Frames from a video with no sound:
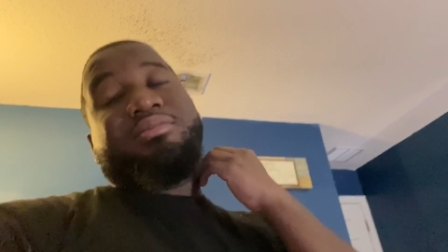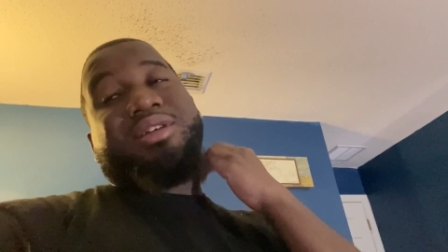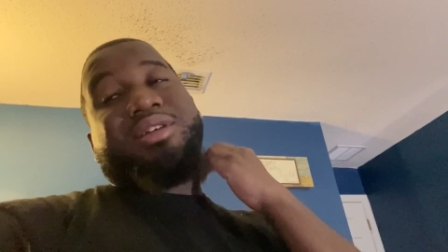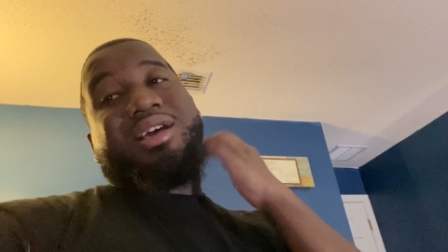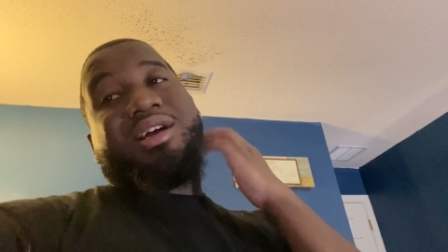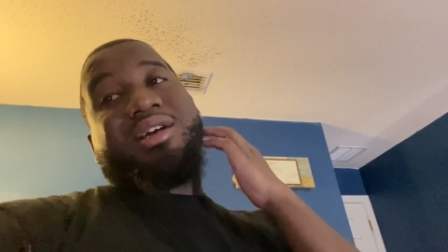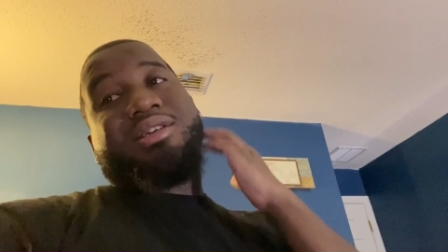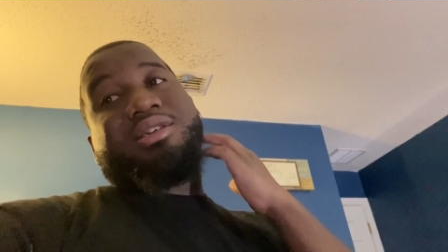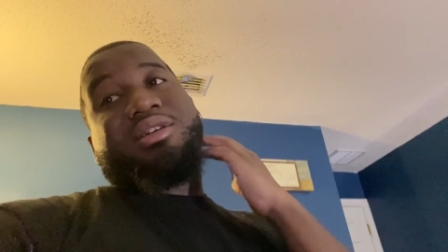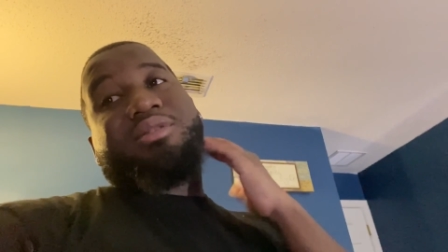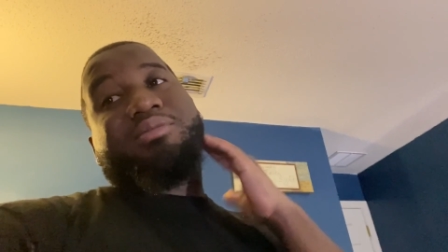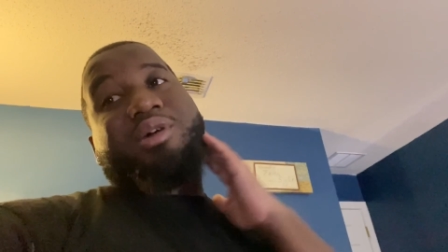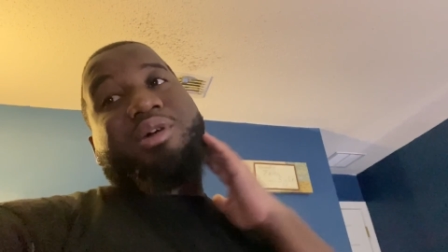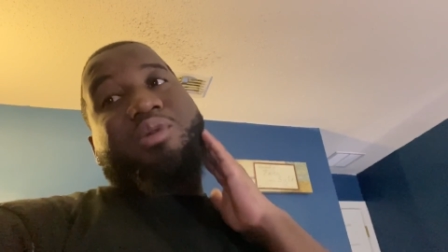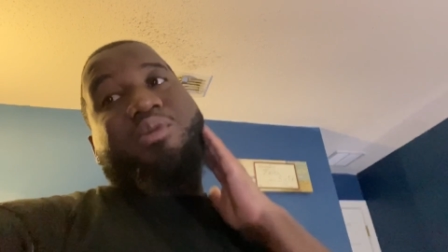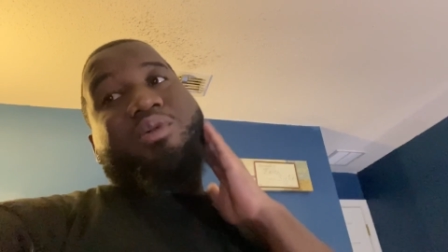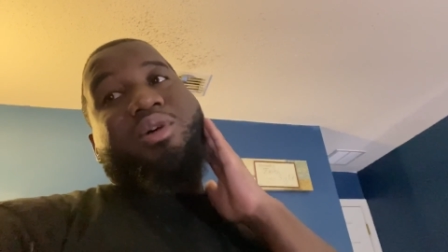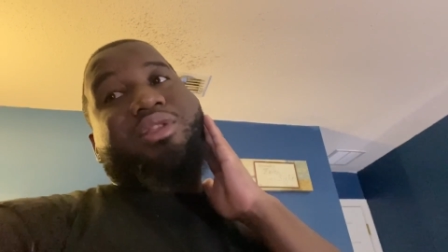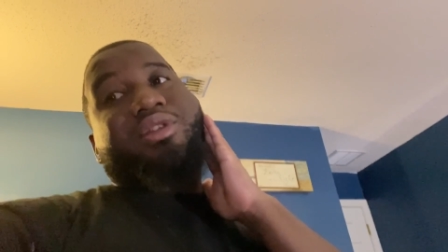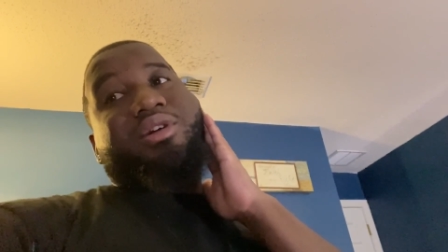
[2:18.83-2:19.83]
Like I said, about
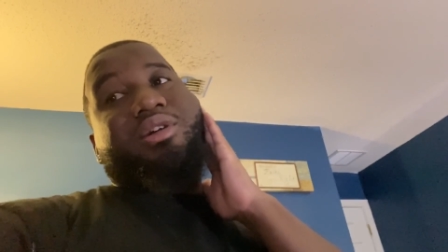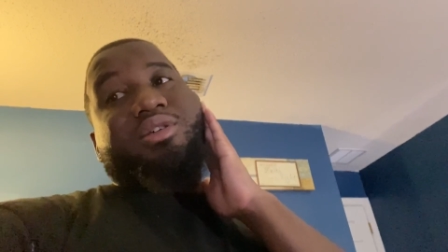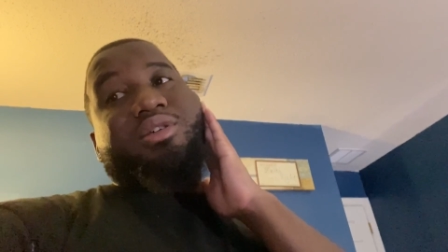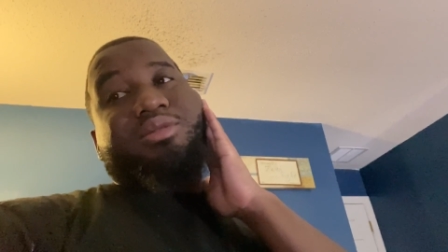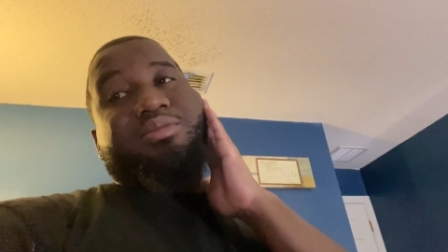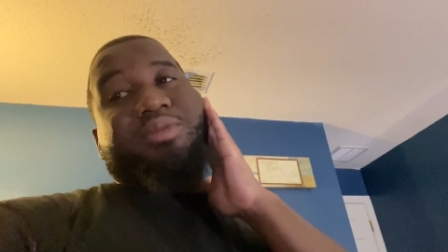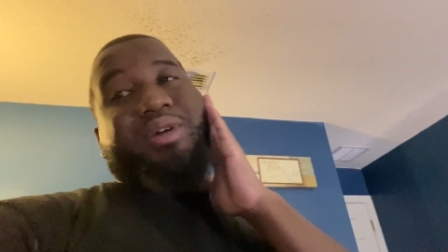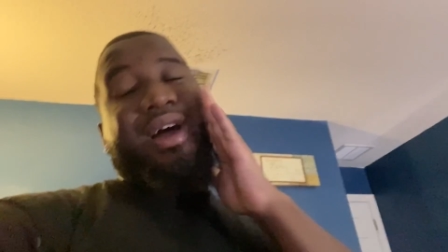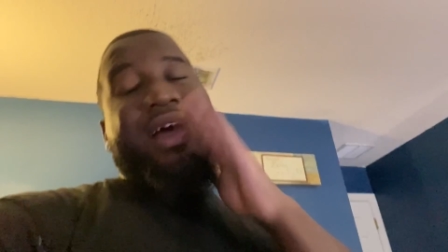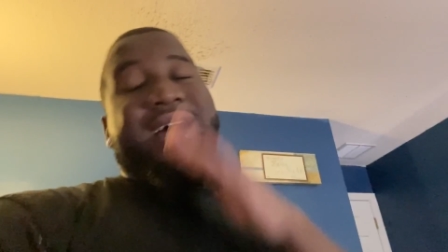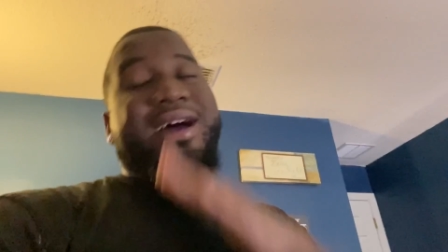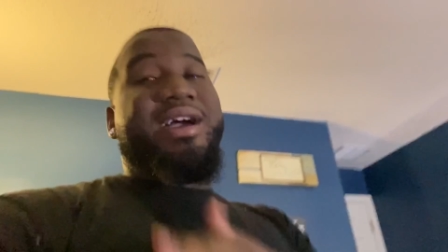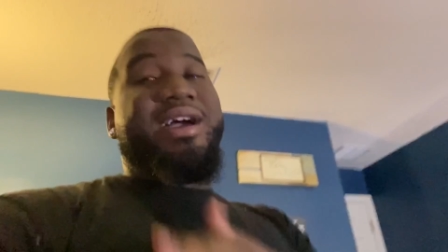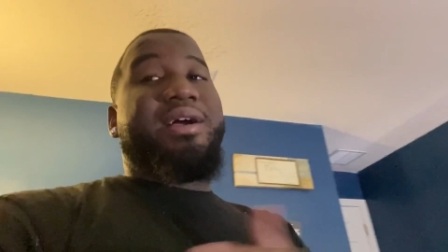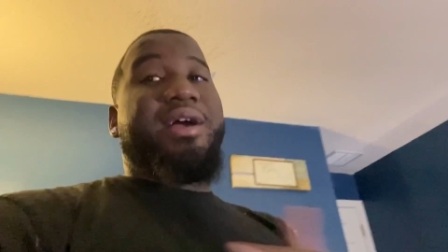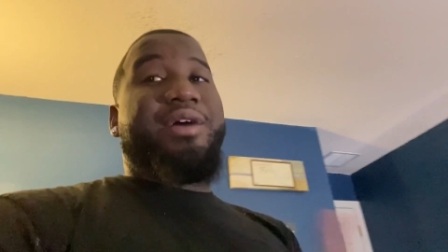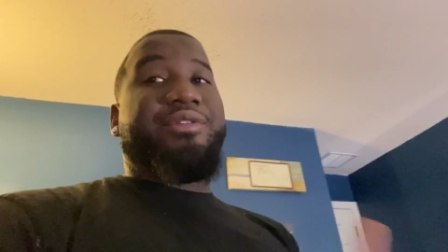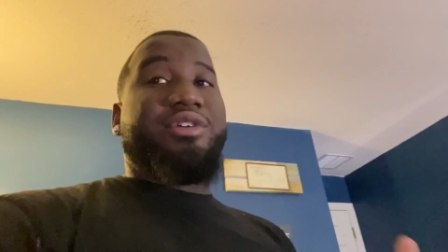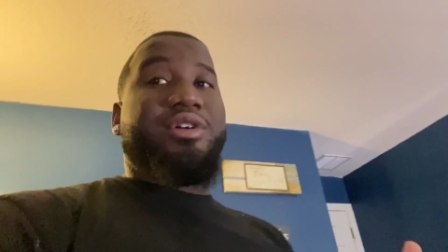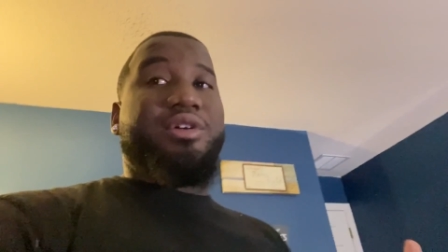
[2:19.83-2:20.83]
1.30, but I
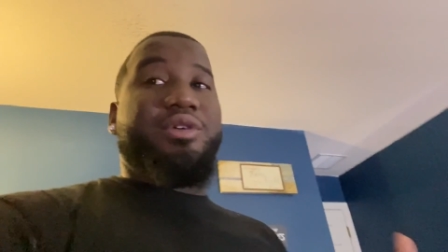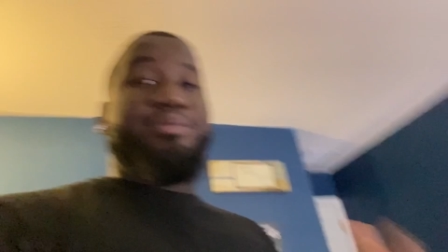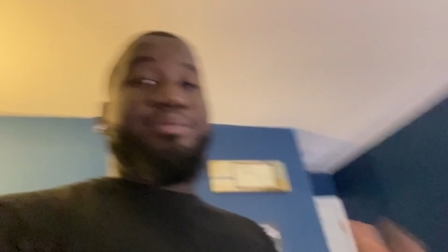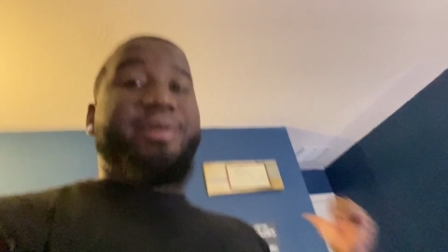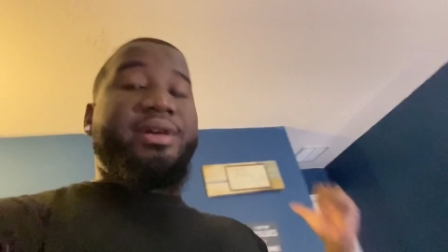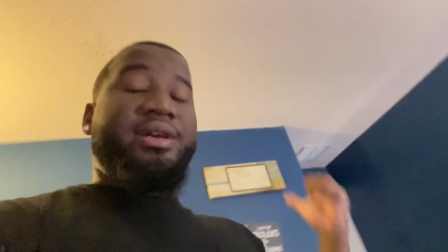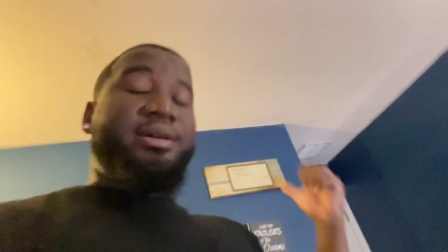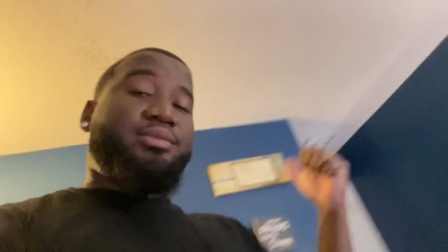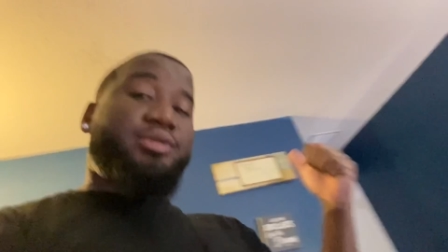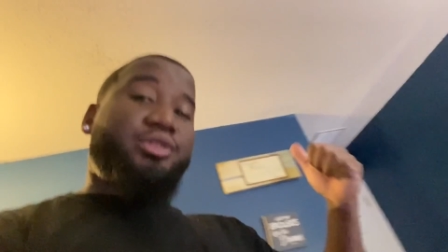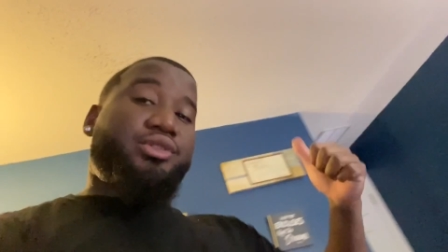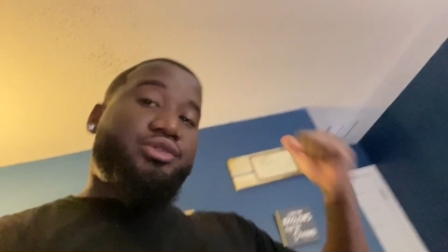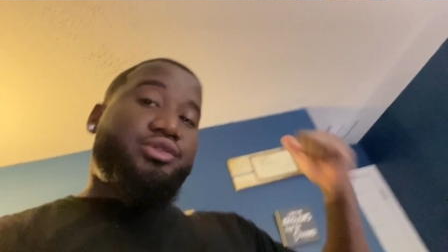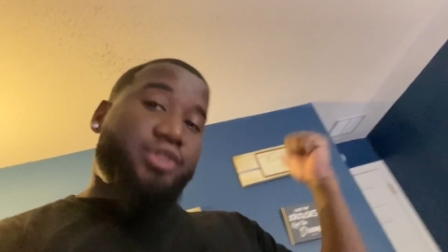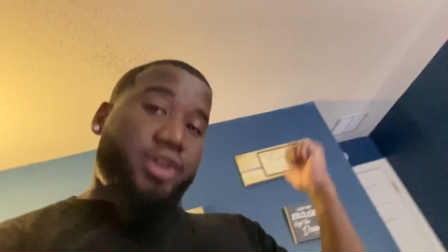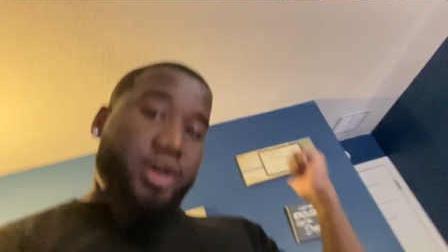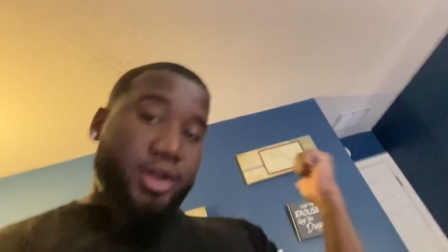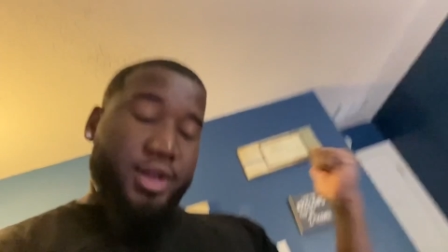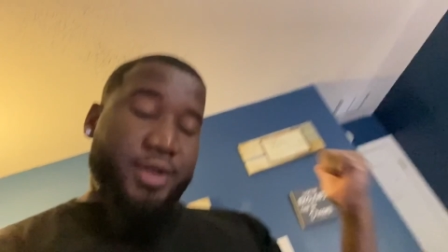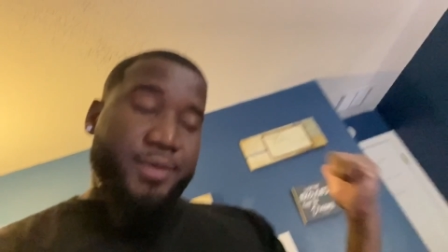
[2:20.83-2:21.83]
have to go pick up the
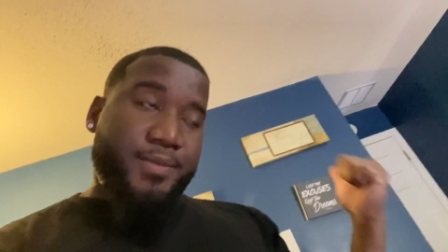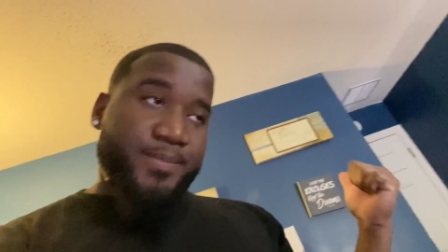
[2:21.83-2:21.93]
truck